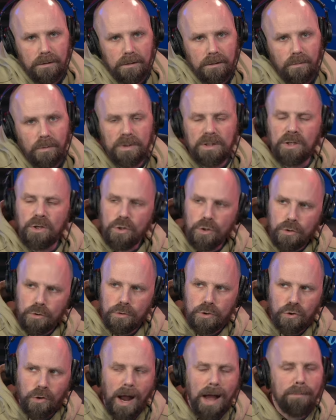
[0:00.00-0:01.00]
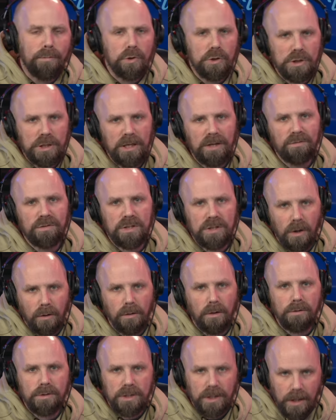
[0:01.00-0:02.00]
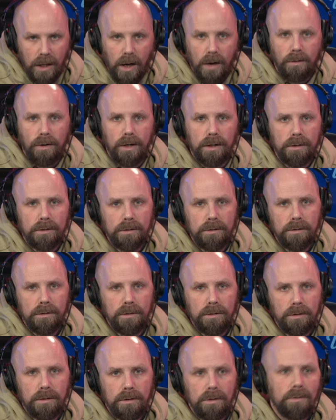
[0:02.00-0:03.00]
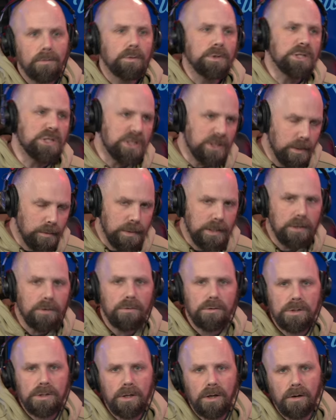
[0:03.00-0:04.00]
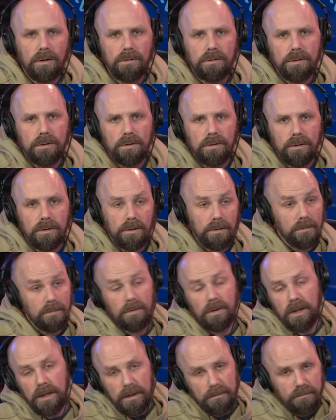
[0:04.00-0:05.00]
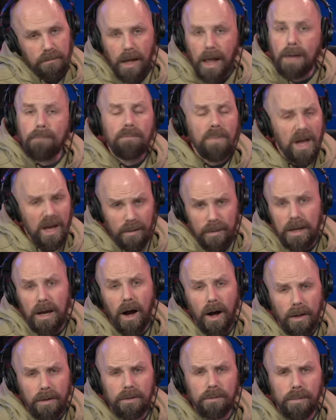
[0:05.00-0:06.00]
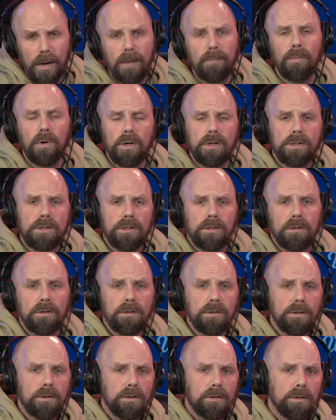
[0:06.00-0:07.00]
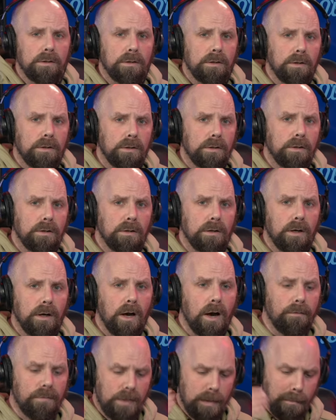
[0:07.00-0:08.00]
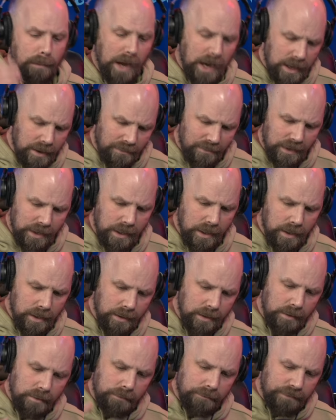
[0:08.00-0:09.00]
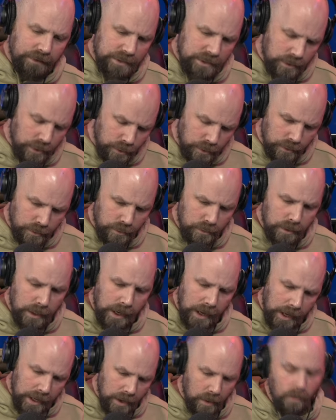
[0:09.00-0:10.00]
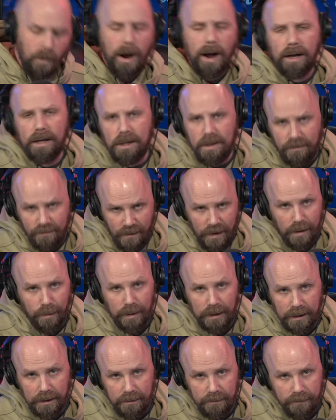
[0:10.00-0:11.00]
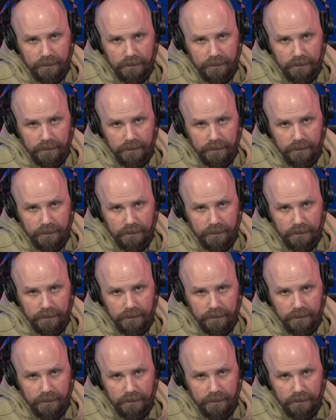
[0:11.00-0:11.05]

with the new Tribal Chief, Solo Sikoa, with Jimmy Uso, and maybe other members of the Maivia, Fatu, and Hawaii family.